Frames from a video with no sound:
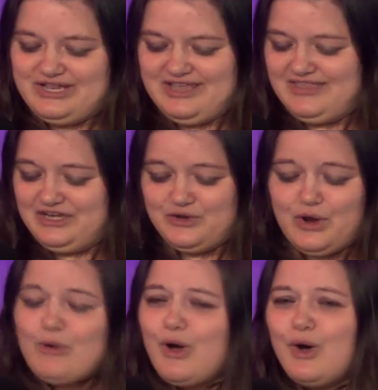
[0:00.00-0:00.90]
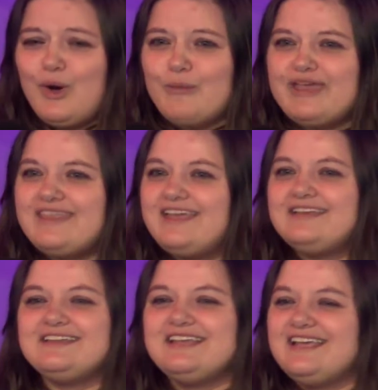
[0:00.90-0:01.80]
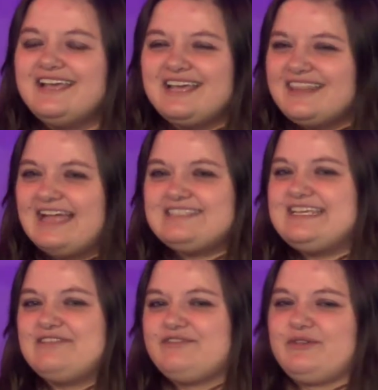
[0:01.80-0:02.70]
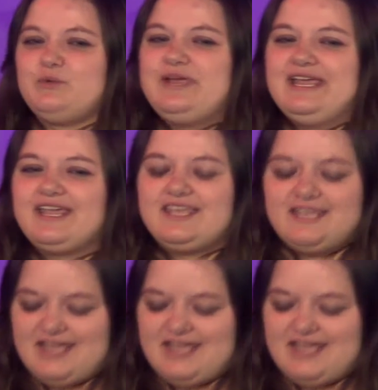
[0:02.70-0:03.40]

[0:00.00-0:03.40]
and then you go home, and then that's it for the week.